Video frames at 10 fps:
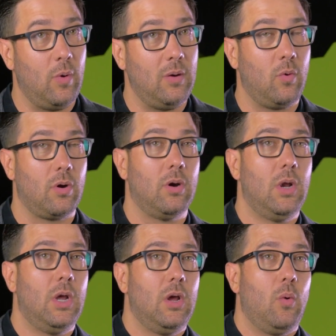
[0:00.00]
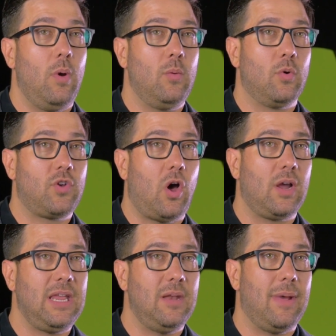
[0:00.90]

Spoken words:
When we're talking